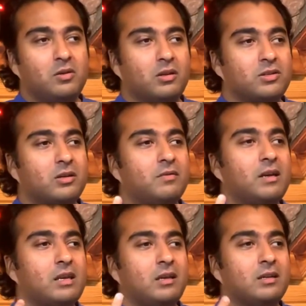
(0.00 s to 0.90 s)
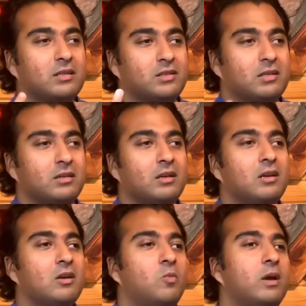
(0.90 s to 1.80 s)
You can start recognizing
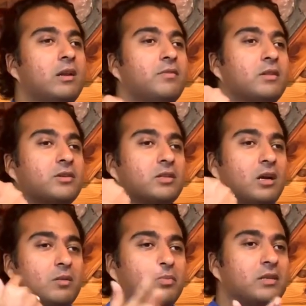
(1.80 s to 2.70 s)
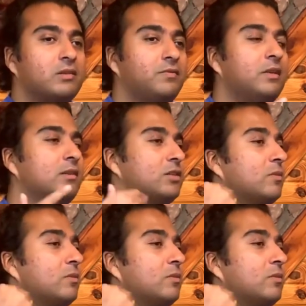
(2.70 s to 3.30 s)
whenever there's an unpleasant feeling.